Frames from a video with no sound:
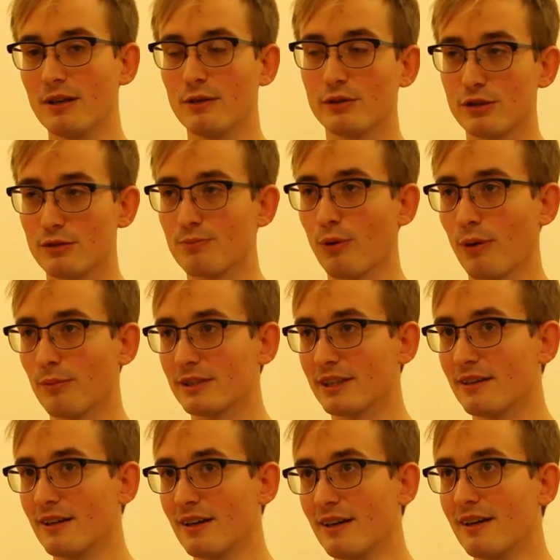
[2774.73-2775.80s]
which is
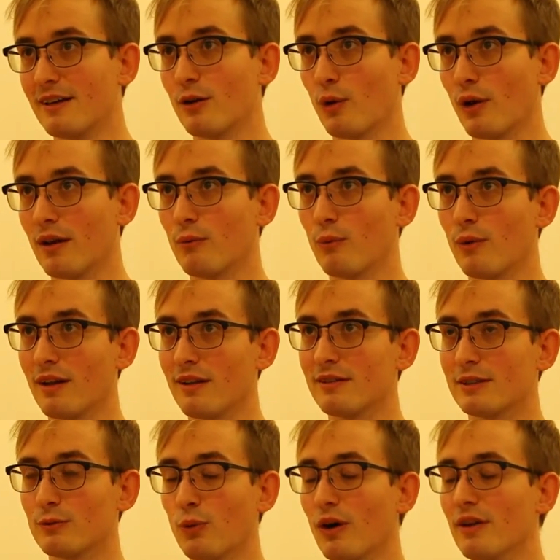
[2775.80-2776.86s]
probably, it
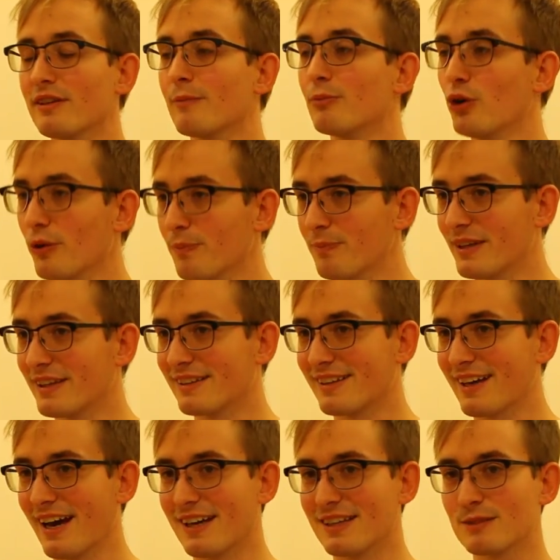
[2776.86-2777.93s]
wound up not being the
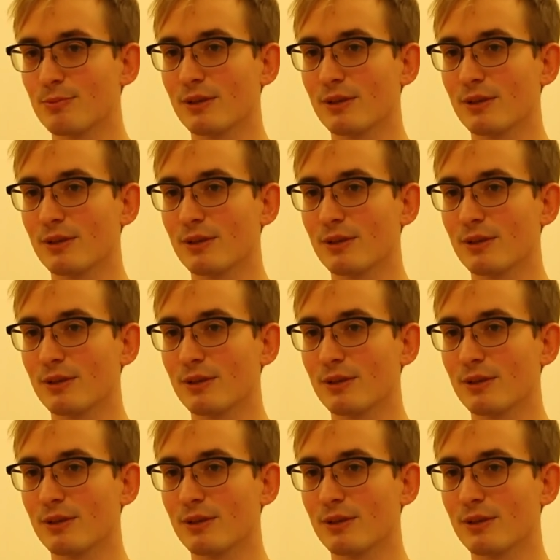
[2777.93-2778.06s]
case,